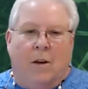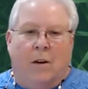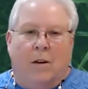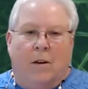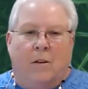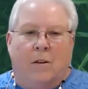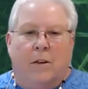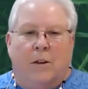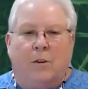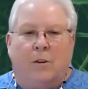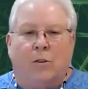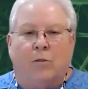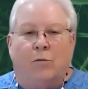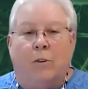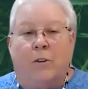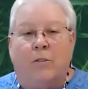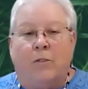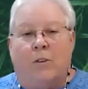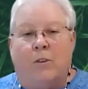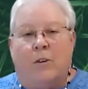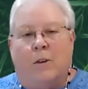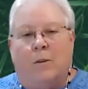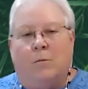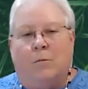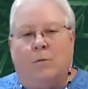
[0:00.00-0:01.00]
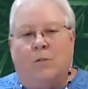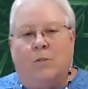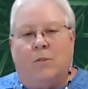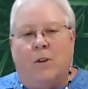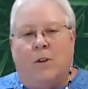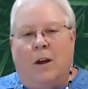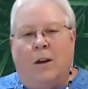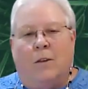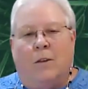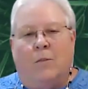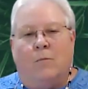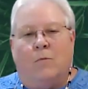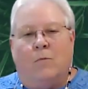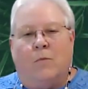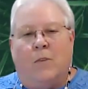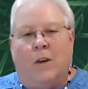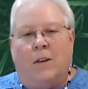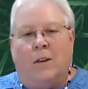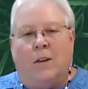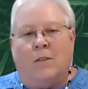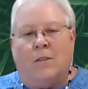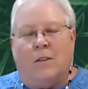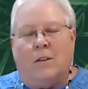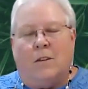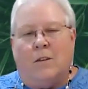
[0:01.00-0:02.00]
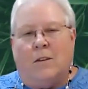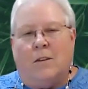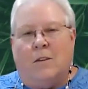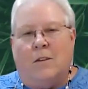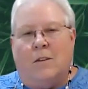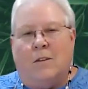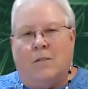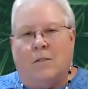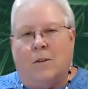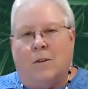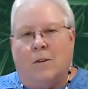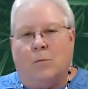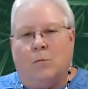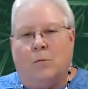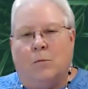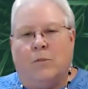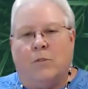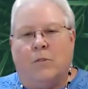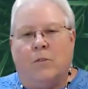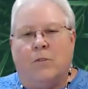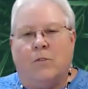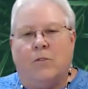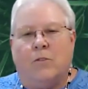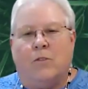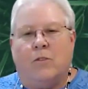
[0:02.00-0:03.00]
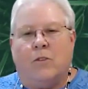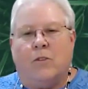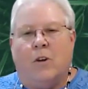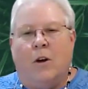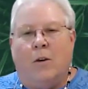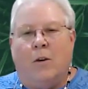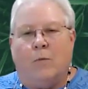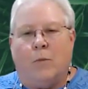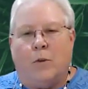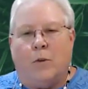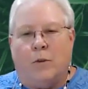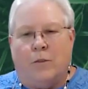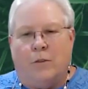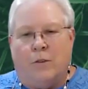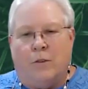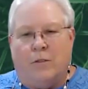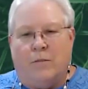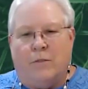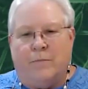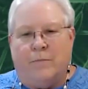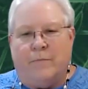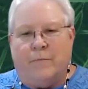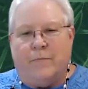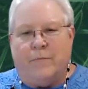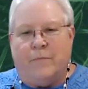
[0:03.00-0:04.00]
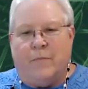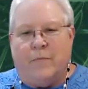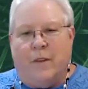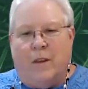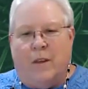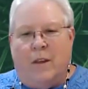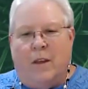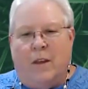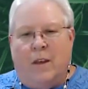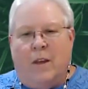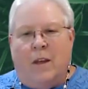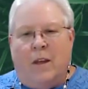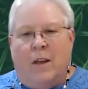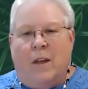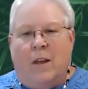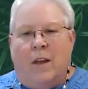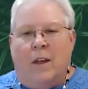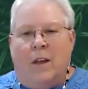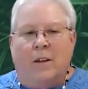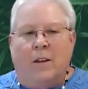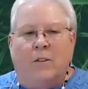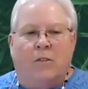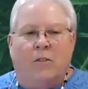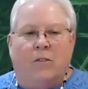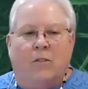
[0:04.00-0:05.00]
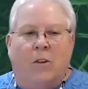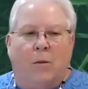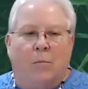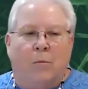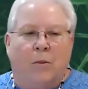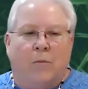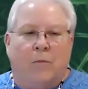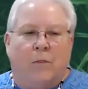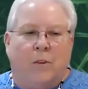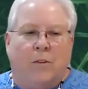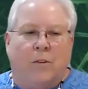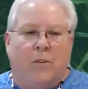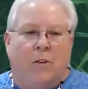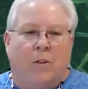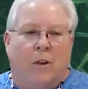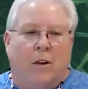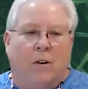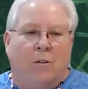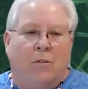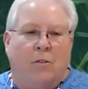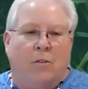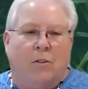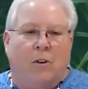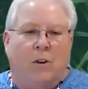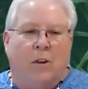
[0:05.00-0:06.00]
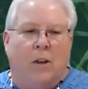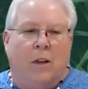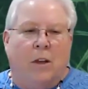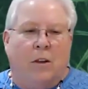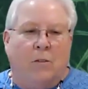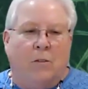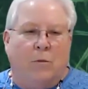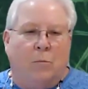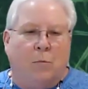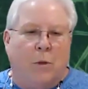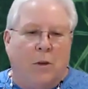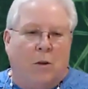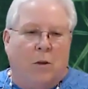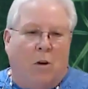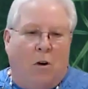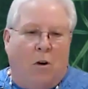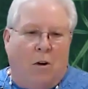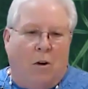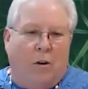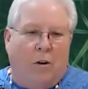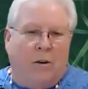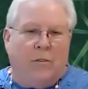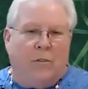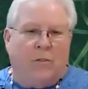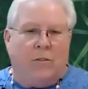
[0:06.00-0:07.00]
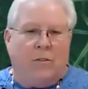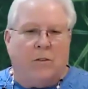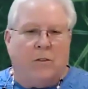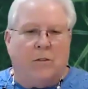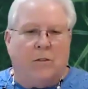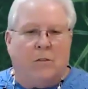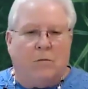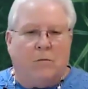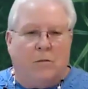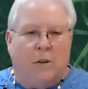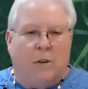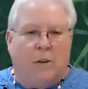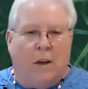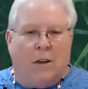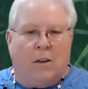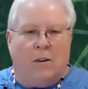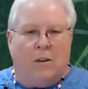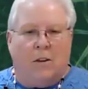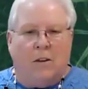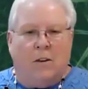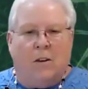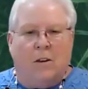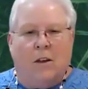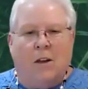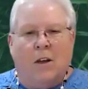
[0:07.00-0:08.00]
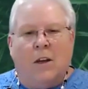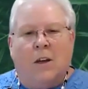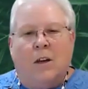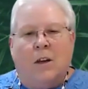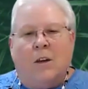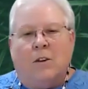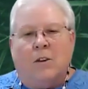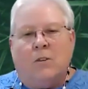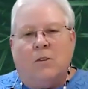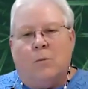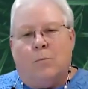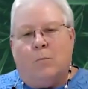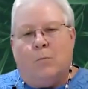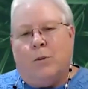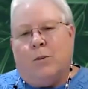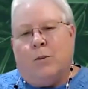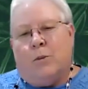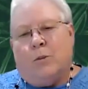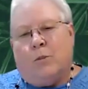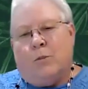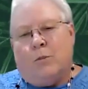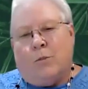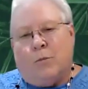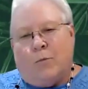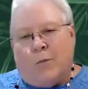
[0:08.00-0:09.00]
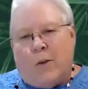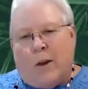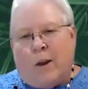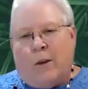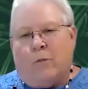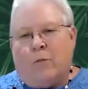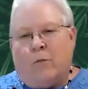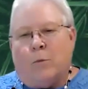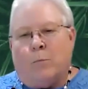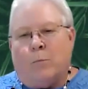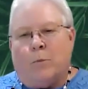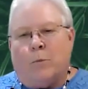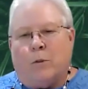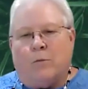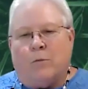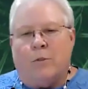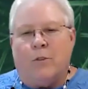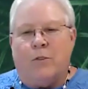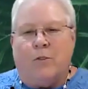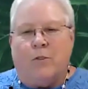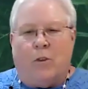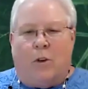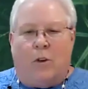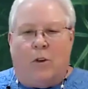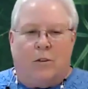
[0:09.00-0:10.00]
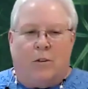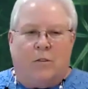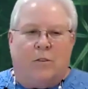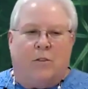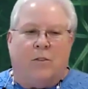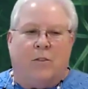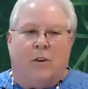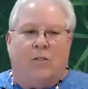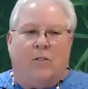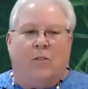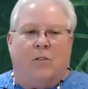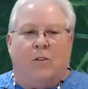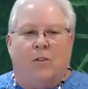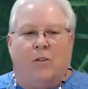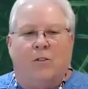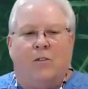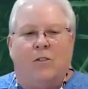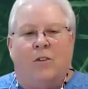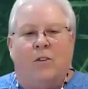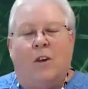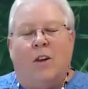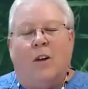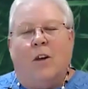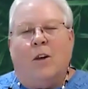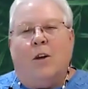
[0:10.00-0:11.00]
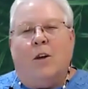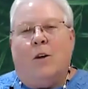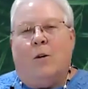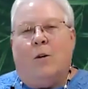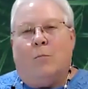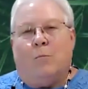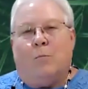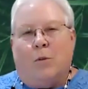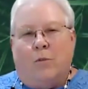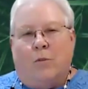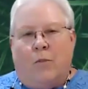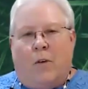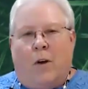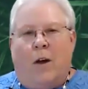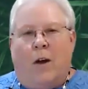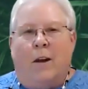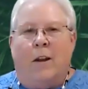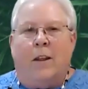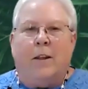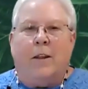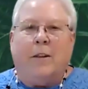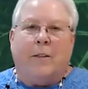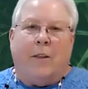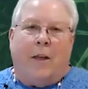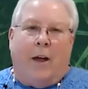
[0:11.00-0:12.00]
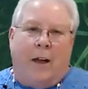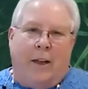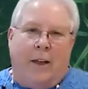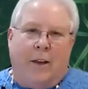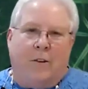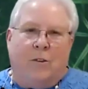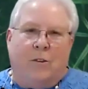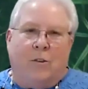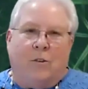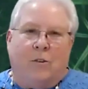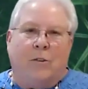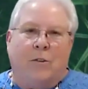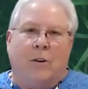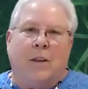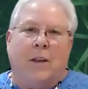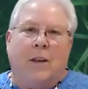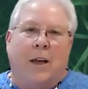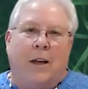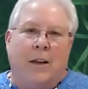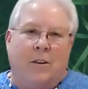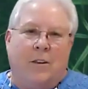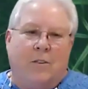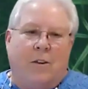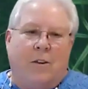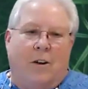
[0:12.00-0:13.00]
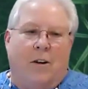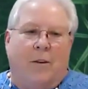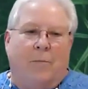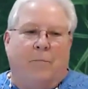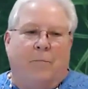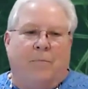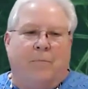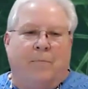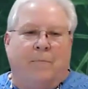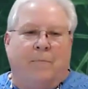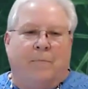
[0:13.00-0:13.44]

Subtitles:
Electricity was not invented, it was discovered. And some of its energy has been harnessed and directed to produce favorable results, such as providing light during nighttime.